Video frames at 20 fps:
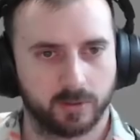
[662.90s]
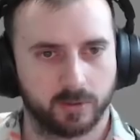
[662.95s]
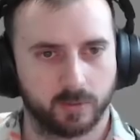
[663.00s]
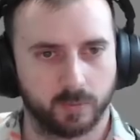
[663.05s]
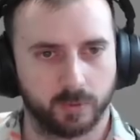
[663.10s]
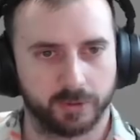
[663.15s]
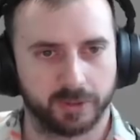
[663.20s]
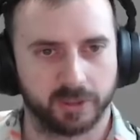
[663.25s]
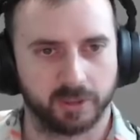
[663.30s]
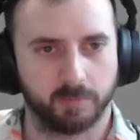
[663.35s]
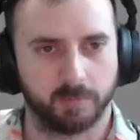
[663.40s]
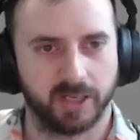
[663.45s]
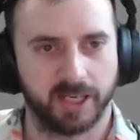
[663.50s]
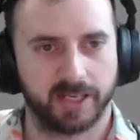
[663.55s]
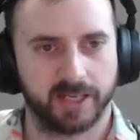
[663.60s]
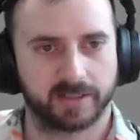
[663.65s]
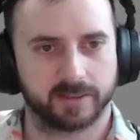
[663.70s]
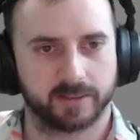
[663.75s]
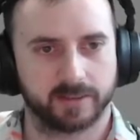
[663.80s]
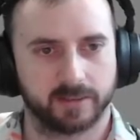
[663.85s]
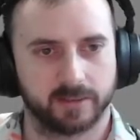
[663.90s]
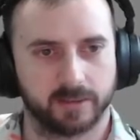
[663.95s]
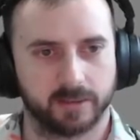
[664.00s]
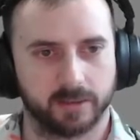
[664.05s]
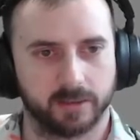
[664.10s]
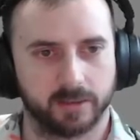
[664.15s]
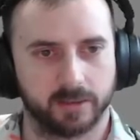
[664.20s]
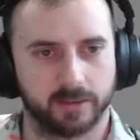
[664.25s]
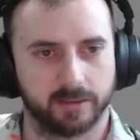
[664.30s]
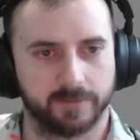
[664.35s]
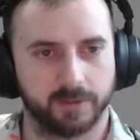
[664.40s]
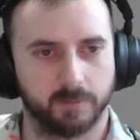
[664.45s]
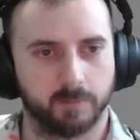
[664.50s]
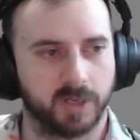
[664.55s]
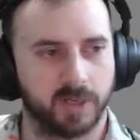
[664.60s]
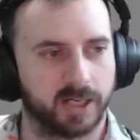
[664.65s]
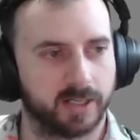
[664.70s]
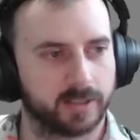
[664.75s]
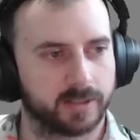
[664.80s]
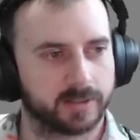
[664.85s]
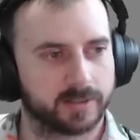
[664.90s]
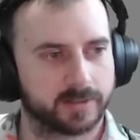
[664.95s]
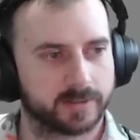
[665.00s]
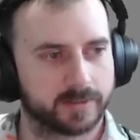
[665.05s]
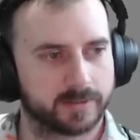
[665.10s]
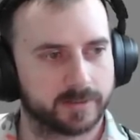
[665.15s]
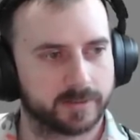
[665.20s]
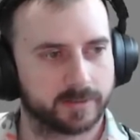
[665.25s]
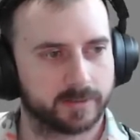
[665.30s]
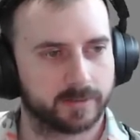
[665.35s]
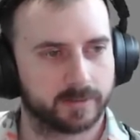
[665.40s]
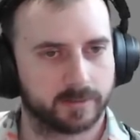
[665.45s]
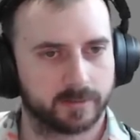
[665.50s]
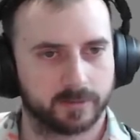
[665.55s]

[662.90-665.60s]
with the back of the box.